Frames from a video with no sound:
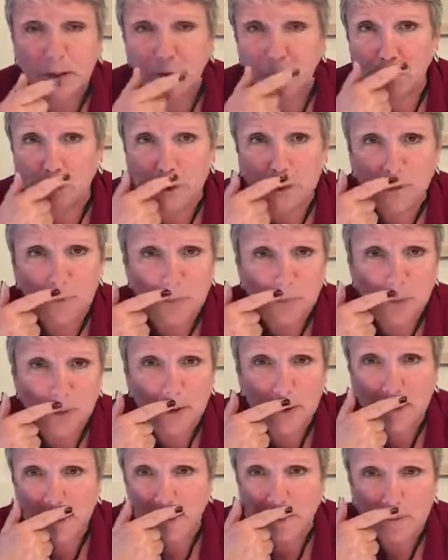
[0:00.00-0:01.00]
you can
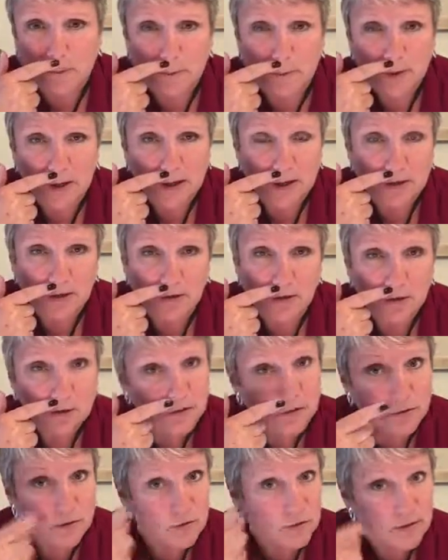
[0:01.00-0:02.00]
put it right
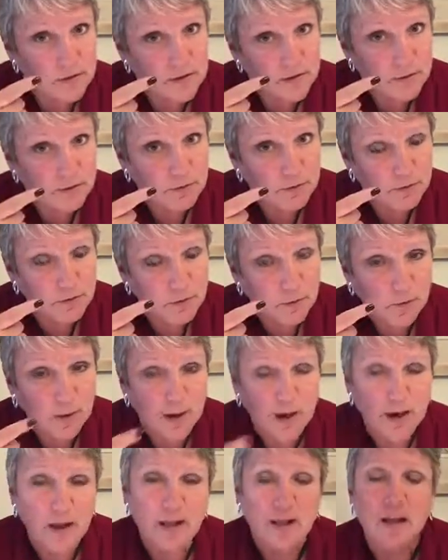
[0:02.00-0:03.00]
here so you can sniff it for a
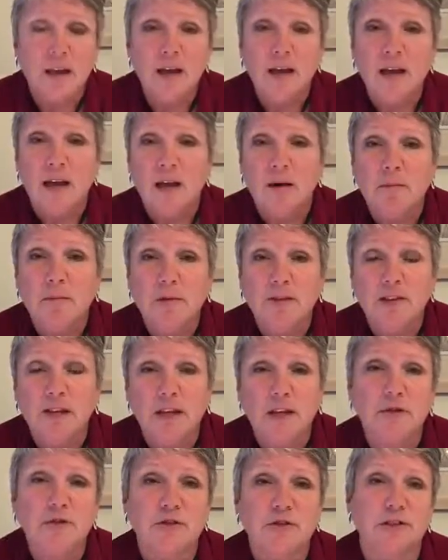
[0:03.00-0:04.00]
while. But
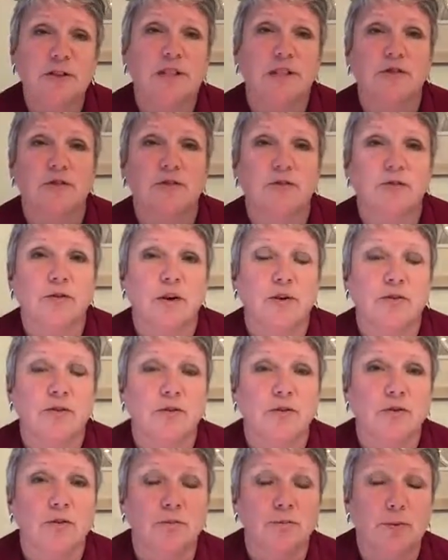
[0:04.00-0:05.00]
the energy centers are
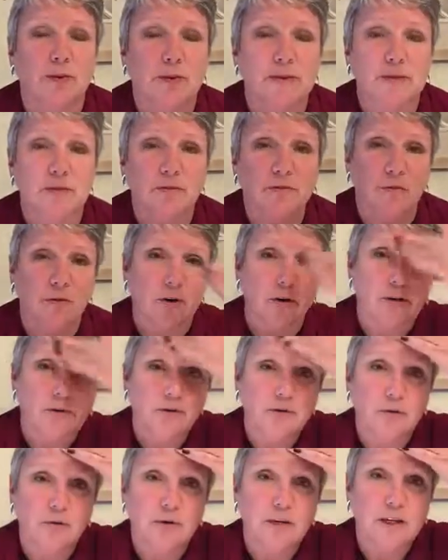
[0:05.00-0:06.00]
also good places for it.
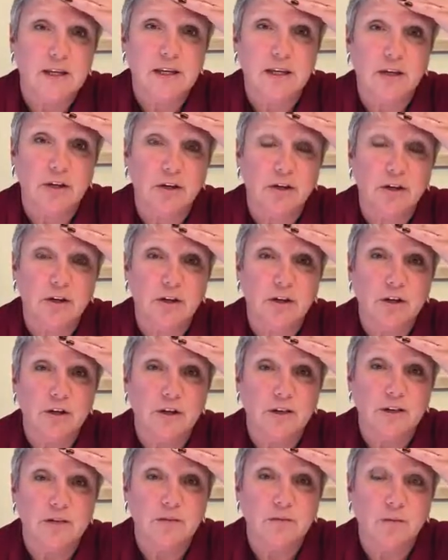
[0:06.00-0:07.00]
So here
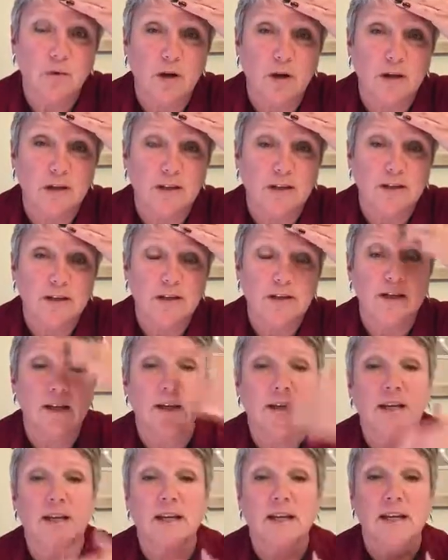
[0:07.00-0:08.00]
is one,
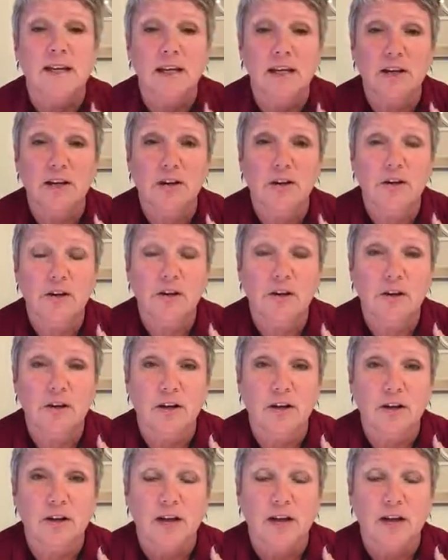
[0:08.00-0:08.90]
here,